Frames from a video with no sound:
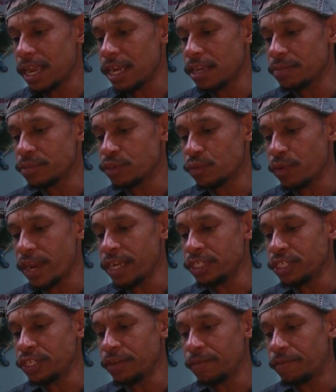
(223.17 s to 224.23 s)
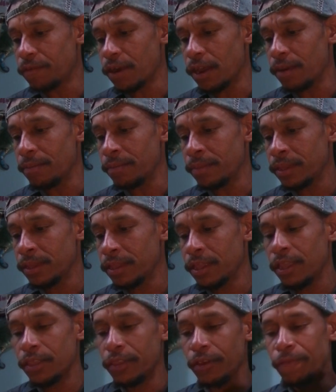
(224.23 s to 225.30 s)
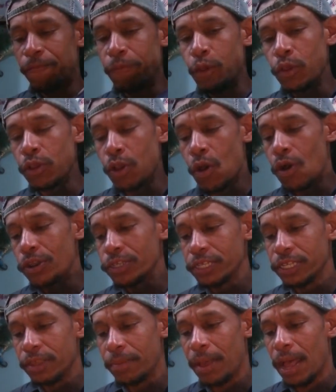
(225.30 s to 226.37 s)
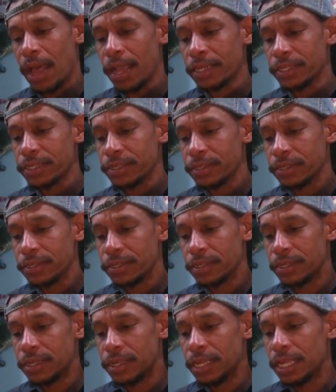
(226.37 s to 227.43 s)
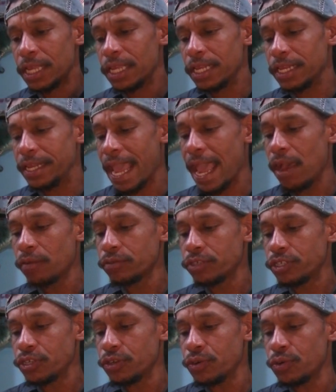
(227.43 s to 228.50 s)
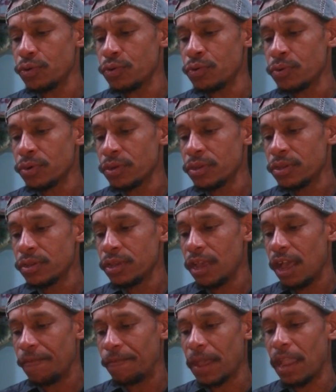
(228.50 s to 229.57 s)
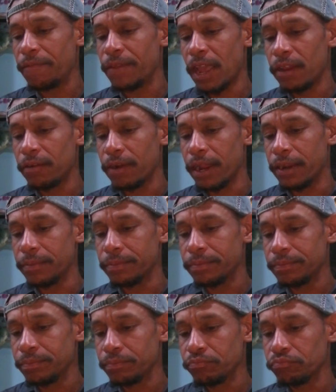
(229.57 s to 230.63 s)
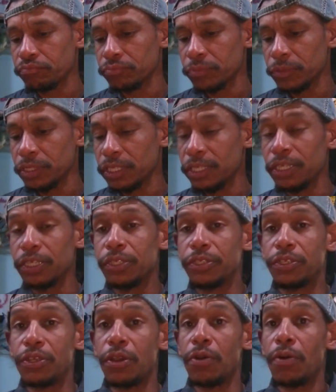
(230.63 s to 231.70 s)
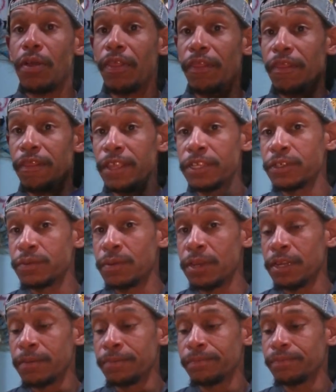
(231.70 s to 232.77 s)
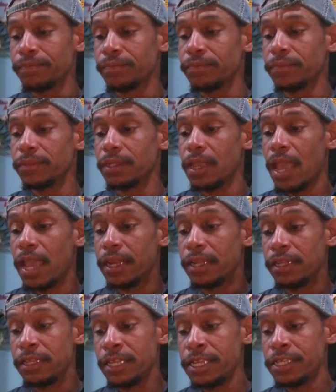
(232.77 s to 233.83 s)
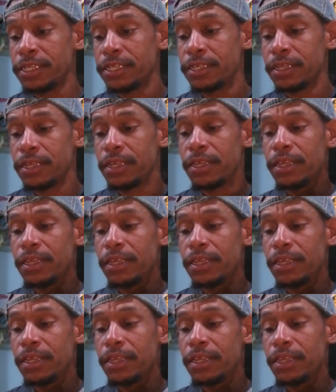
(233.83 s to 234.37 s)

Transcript: items ranging from the full cost of the box down to a $5 item. So this one, at least,